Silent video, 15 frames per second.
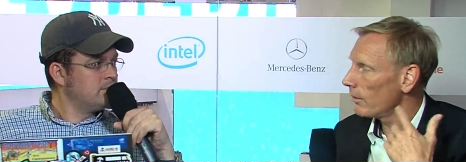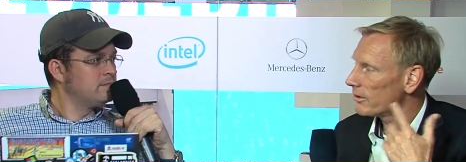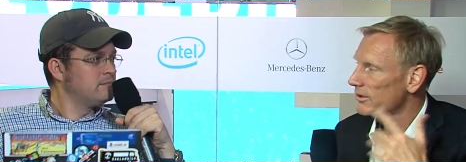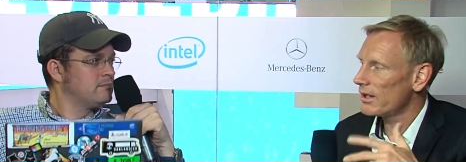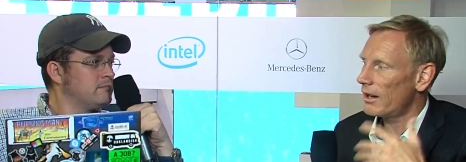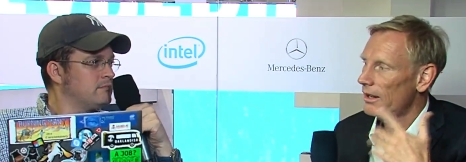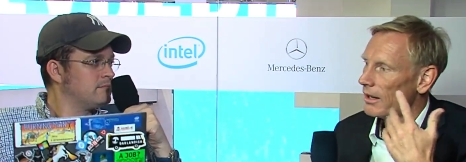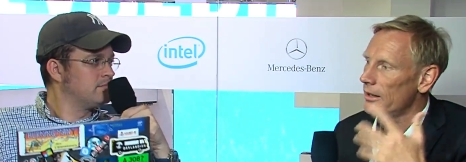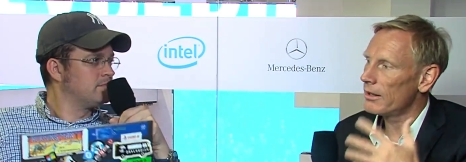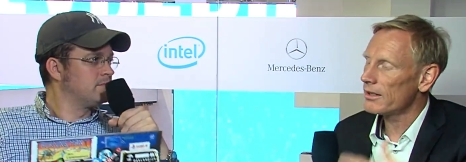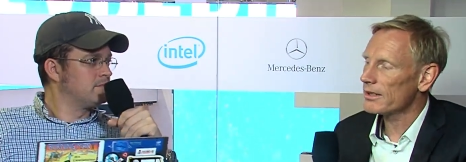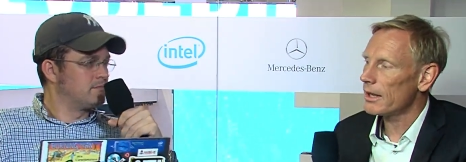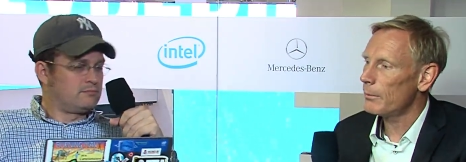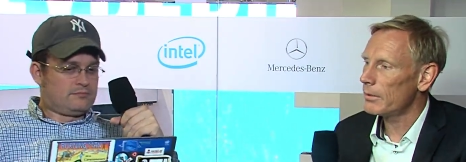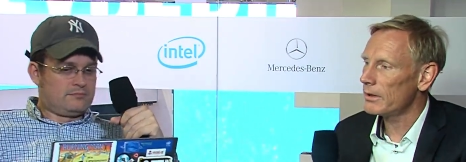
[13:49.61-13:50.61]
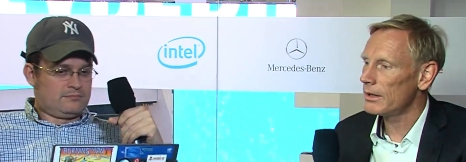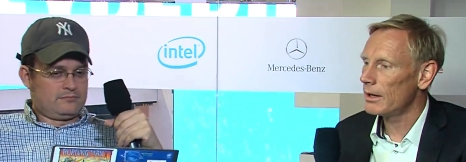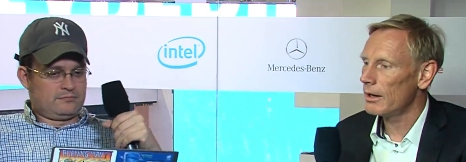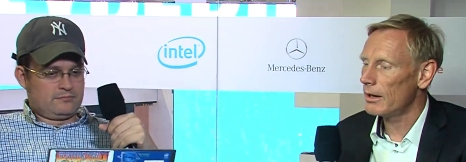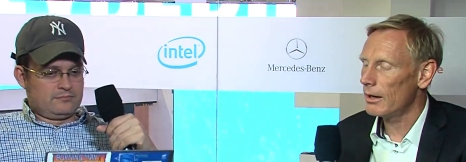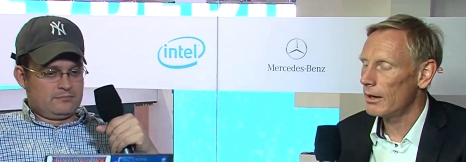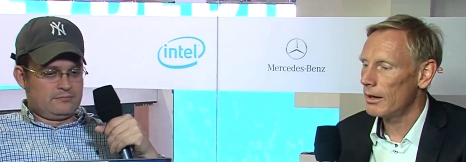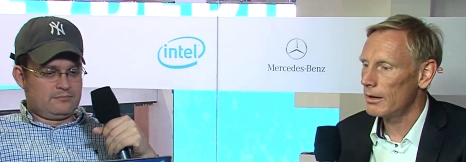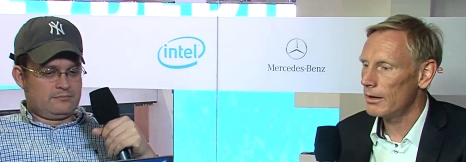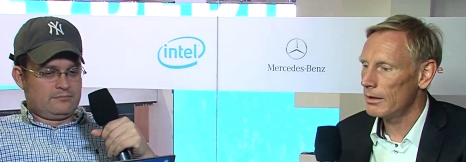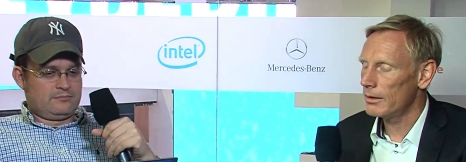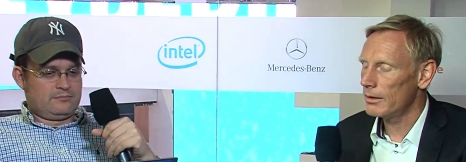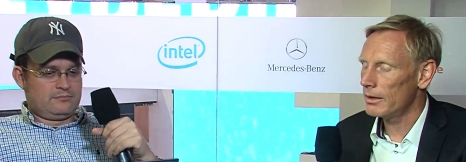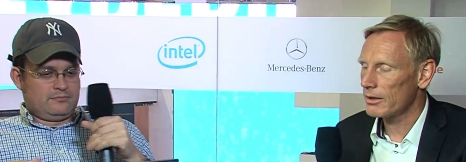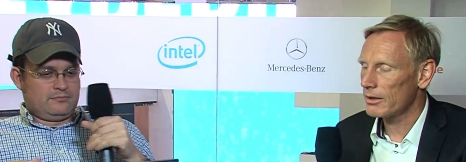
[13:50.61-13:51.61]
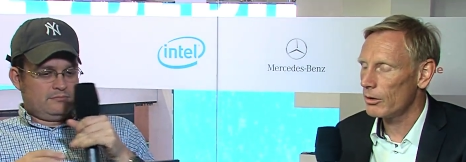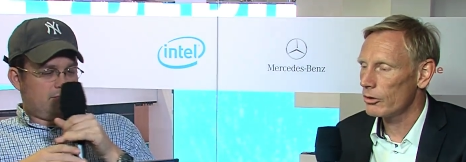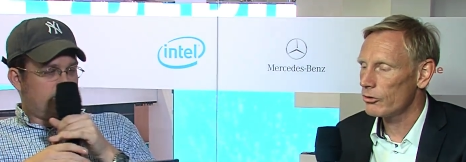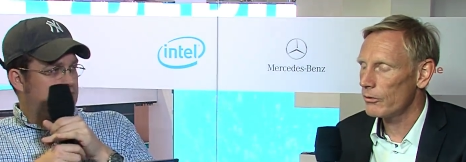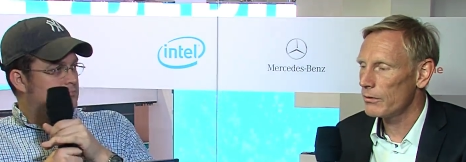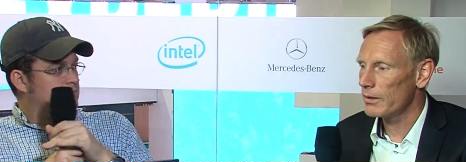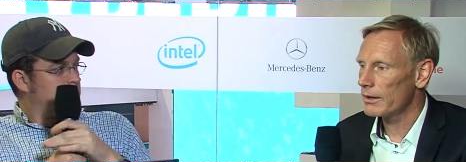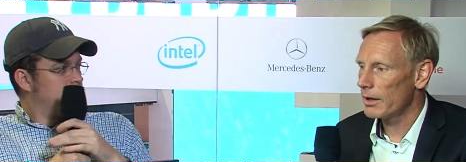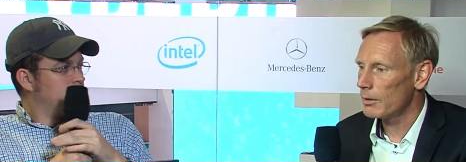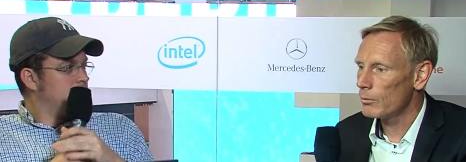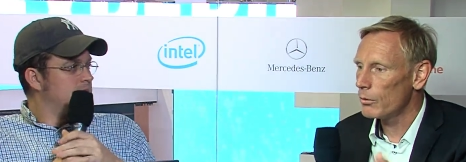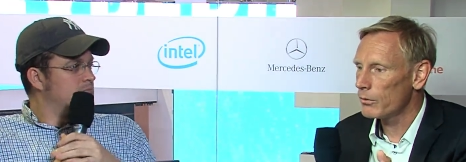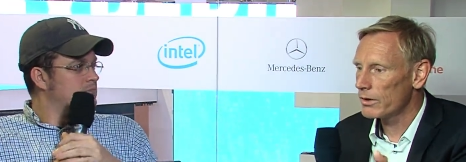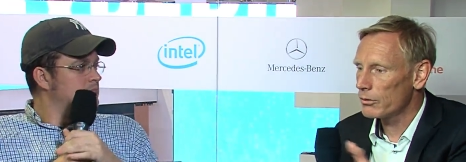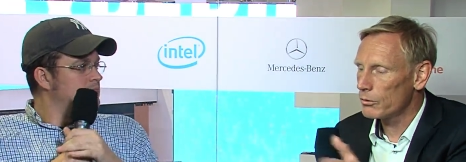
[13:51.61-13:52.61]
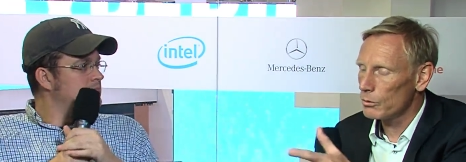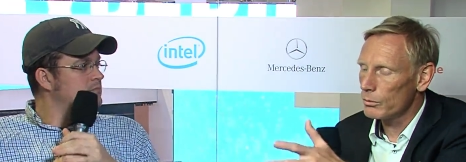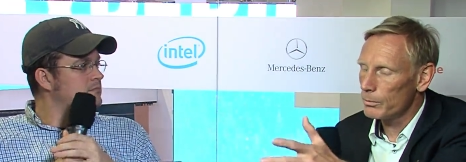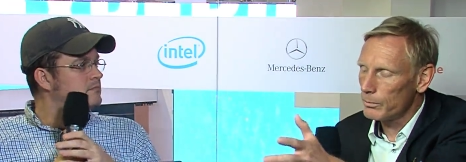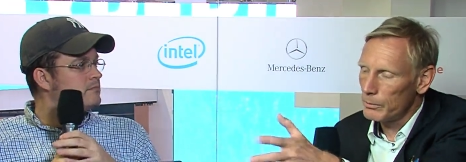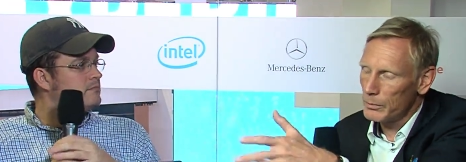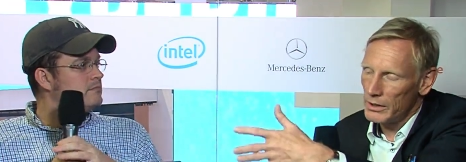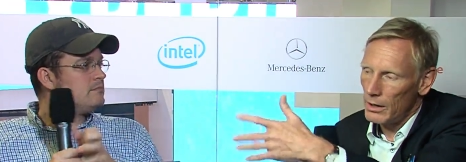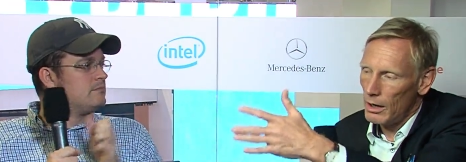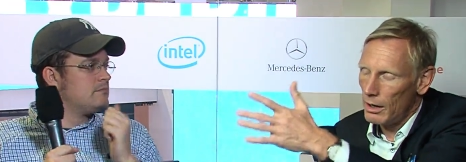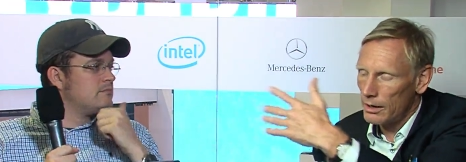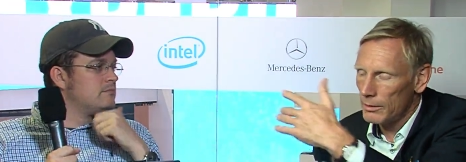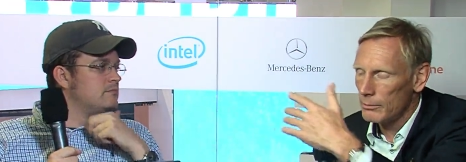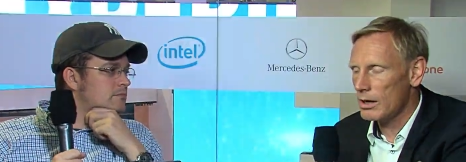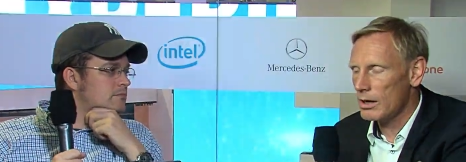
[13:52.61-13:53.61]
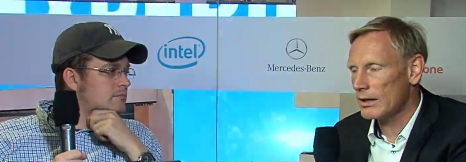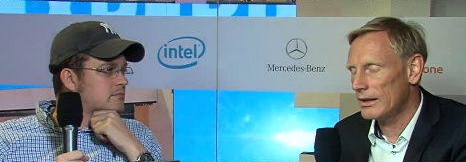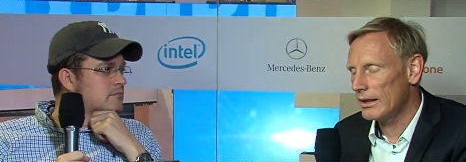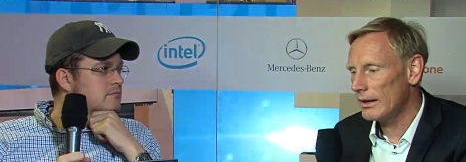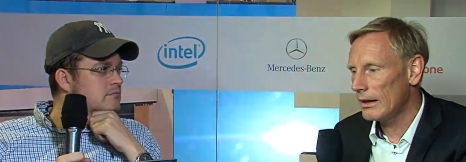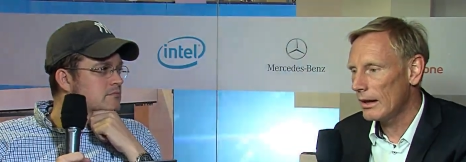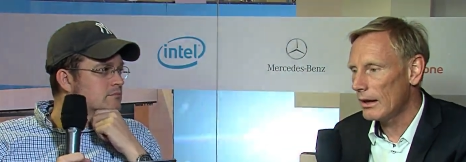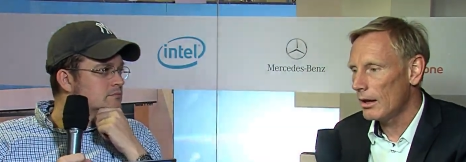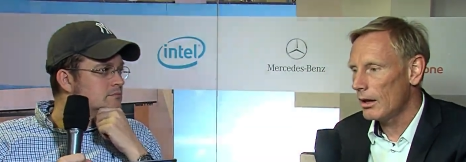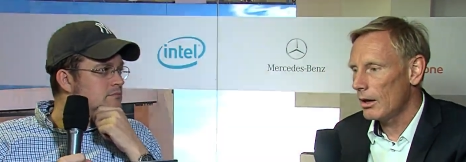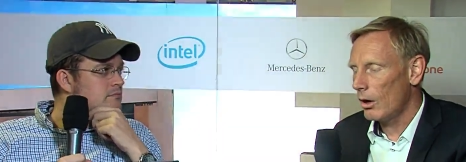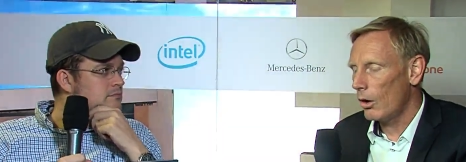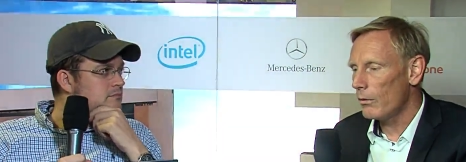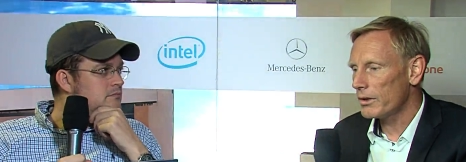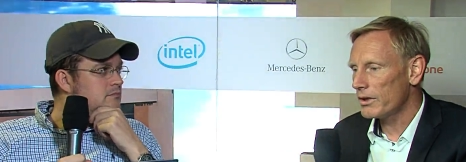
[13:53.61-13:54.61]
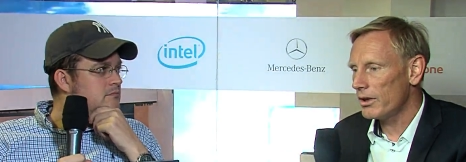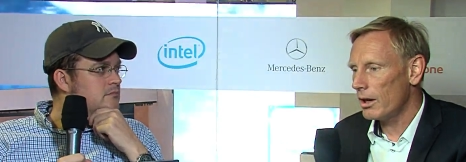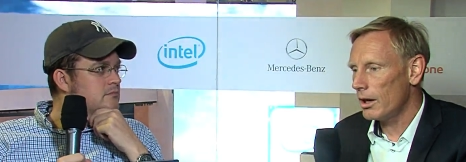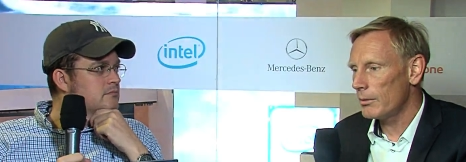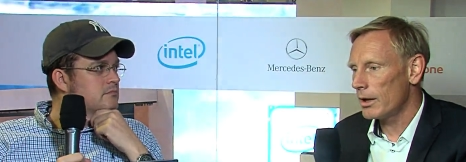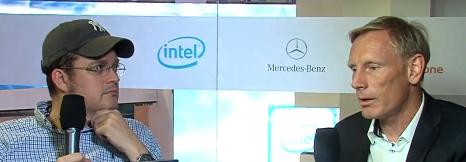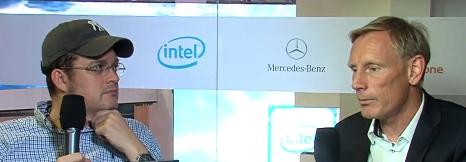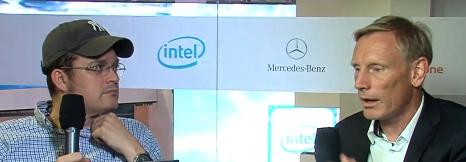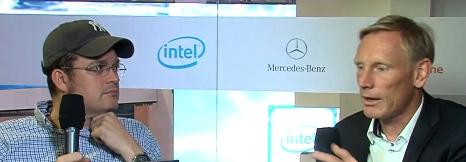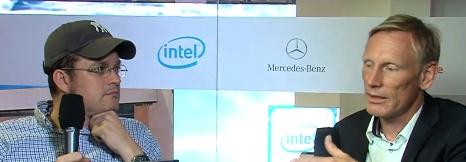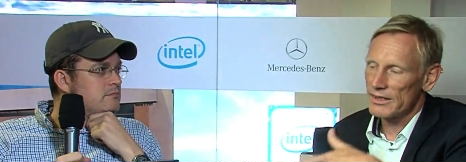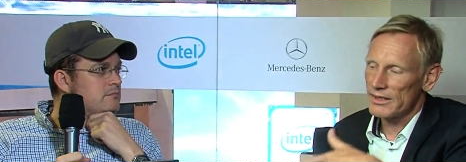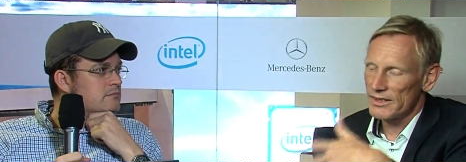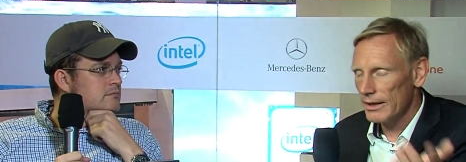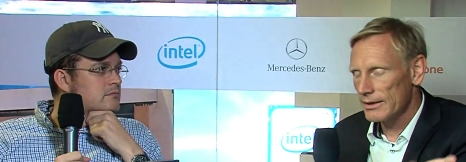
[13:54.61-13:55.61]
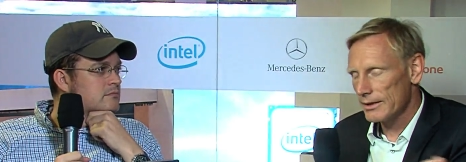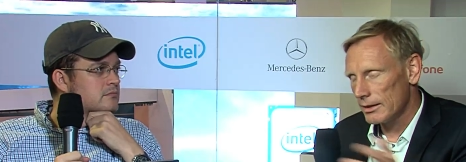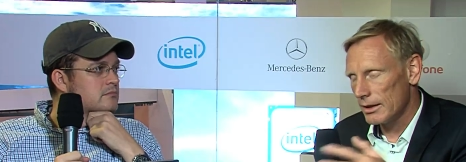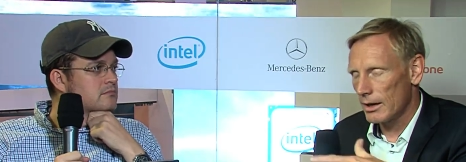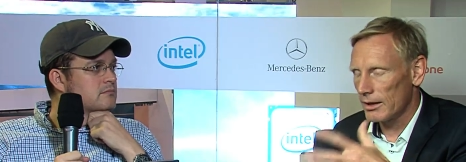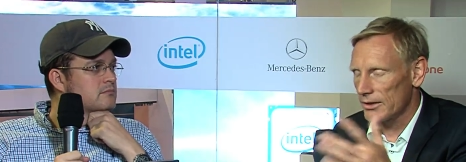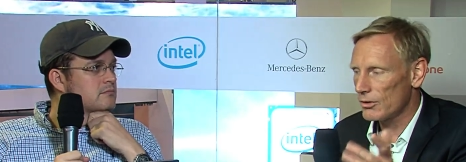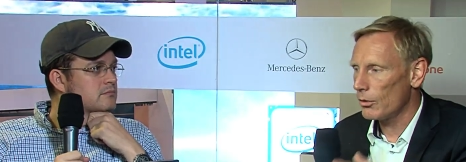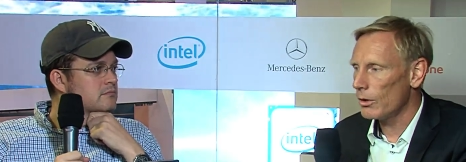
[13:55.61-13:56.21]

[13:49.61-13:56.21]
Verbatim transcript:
Speaker 1: I started in this company uh, in the technology field, then moved into PR and marketing over time, and then back in sales and data. So,